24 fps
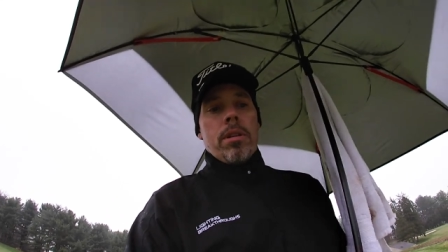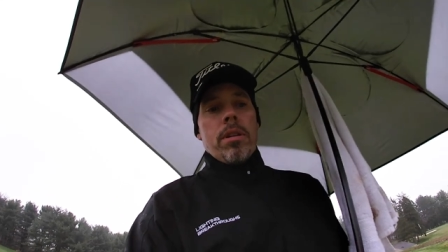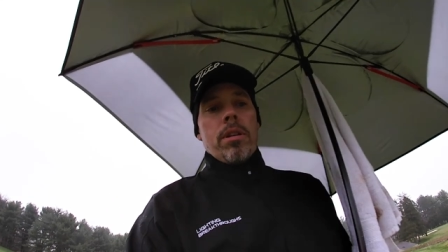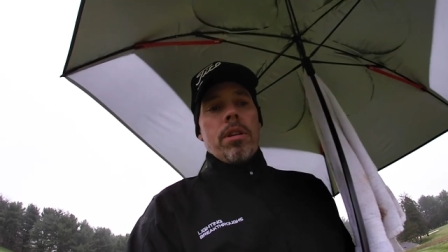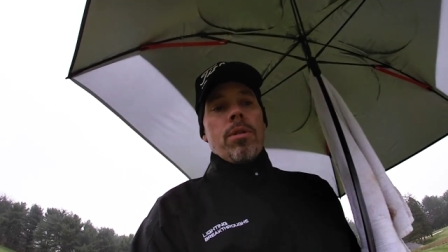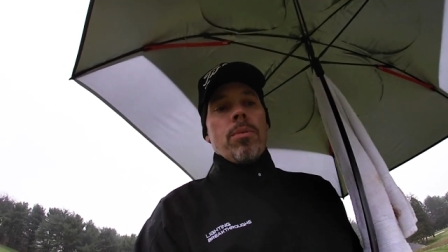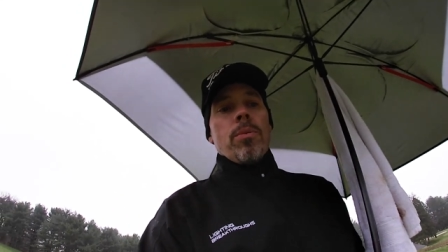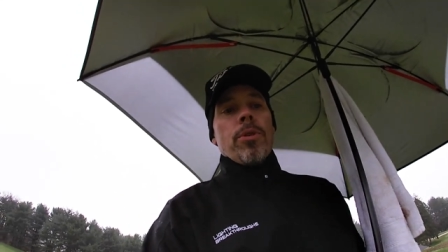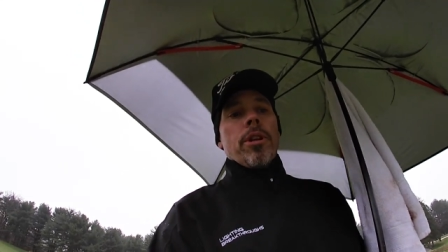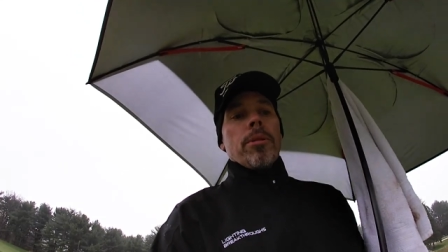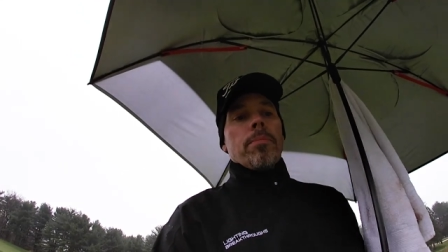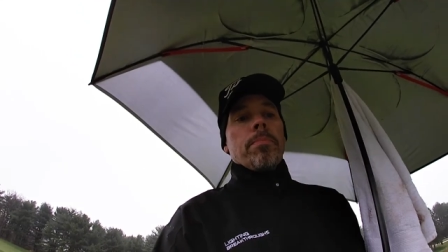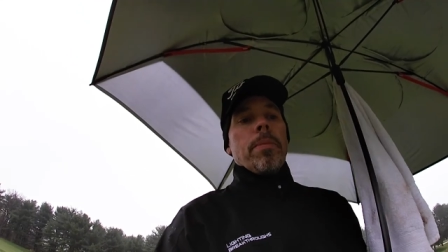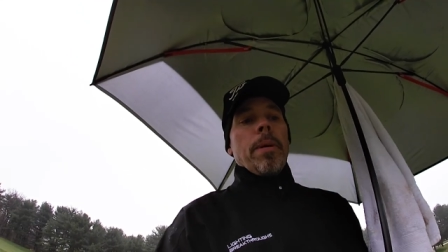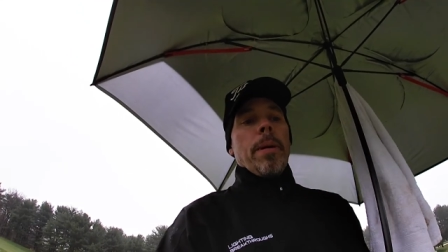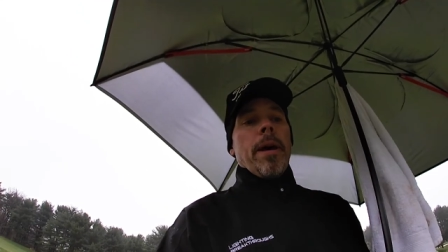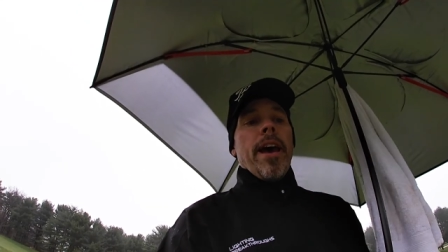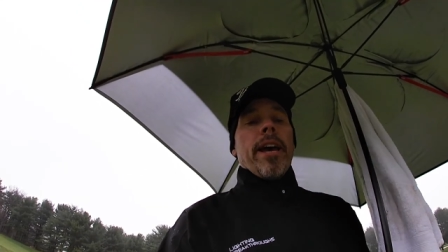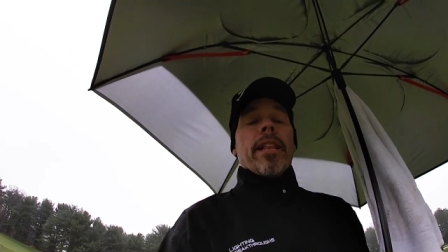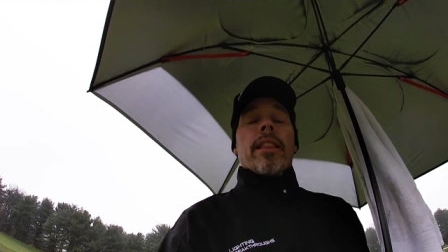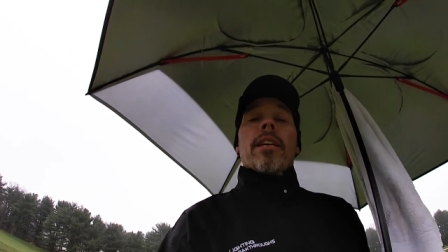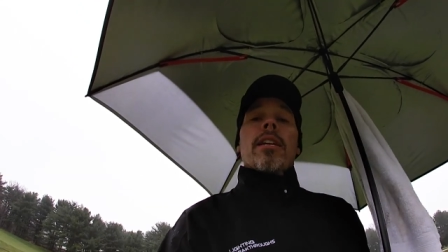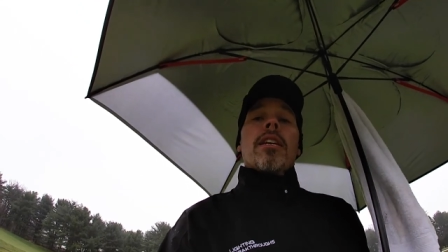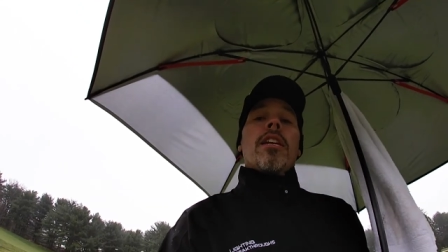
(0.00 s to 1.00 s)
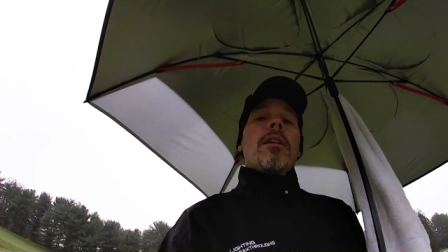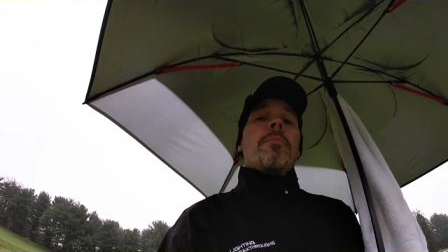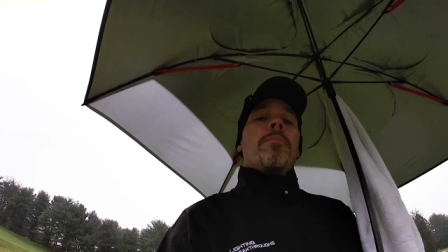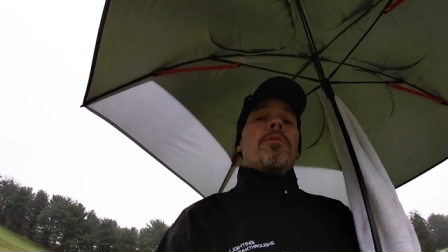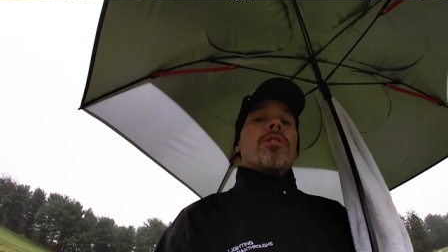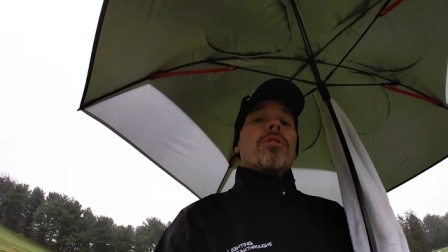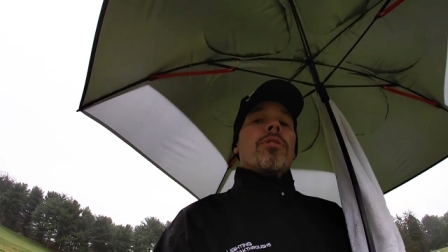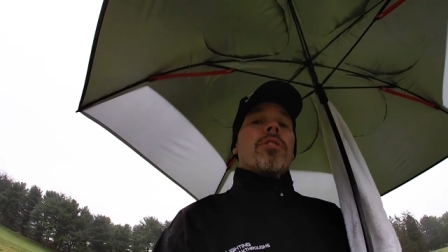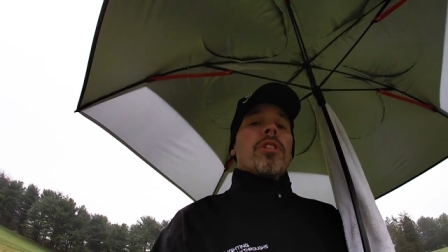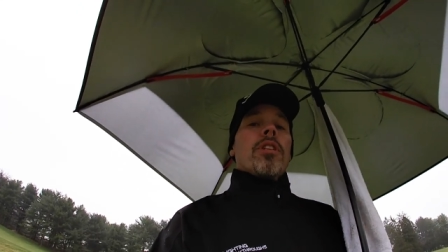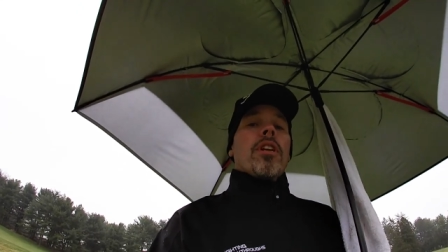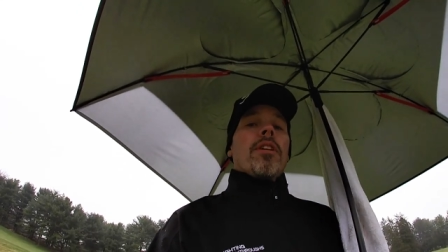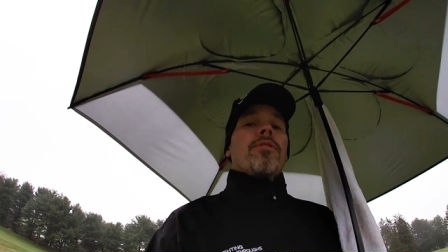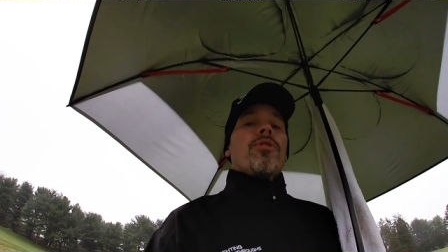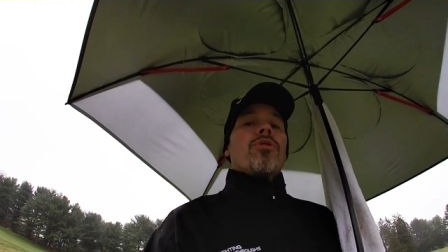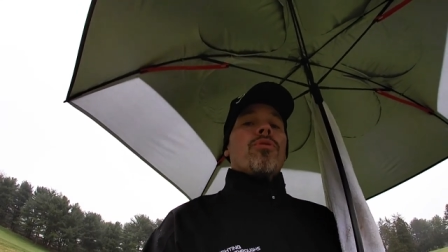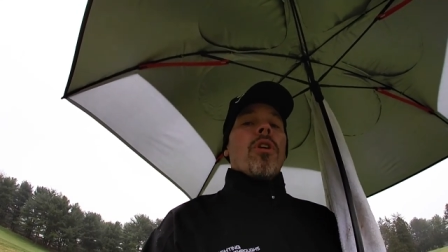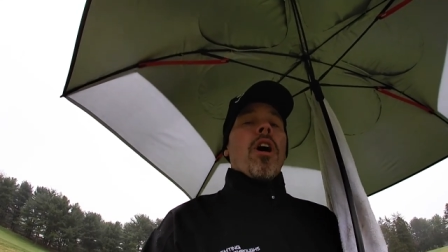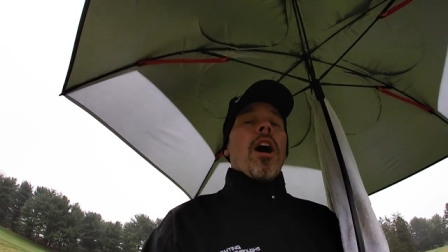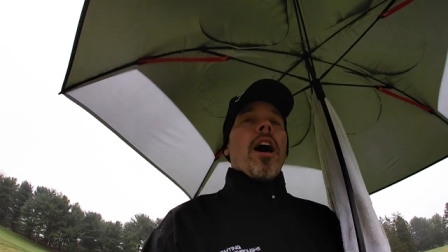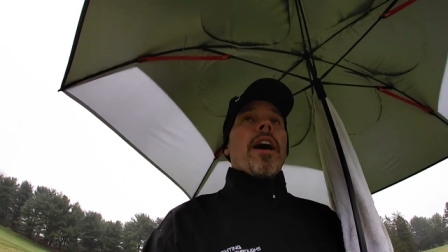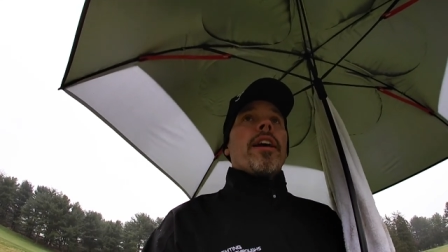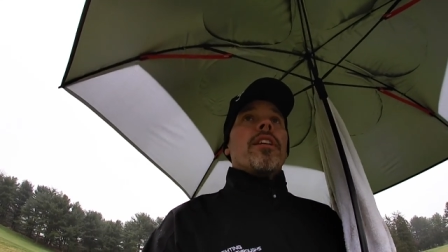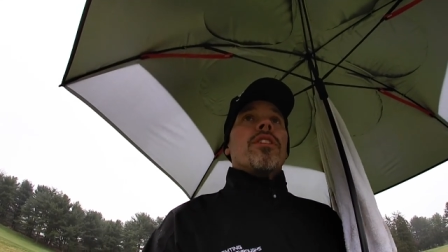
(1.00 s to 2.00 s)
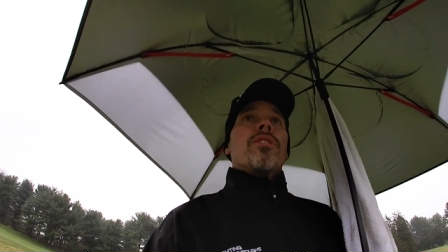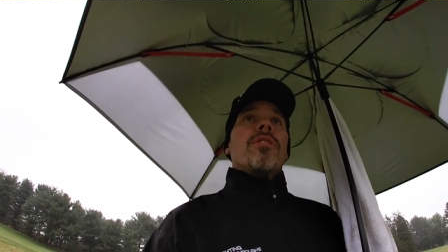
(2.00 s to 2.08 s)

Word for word: you want a bag that keeps your stuff dry.